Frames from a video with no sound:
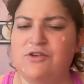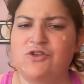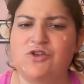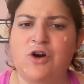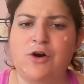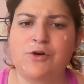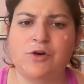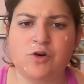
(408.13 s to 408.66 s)

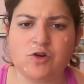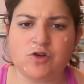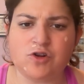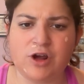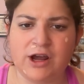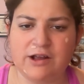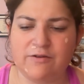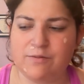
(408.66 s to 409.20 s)
darker
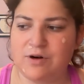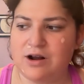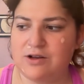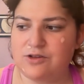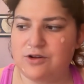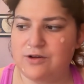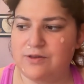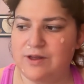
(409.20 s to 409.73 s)
shade of
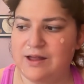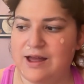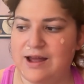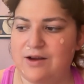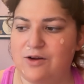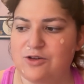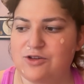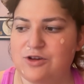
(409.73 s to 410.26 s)
bronzer that
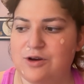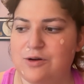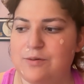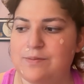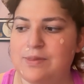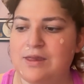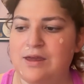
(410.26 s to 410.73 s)
I also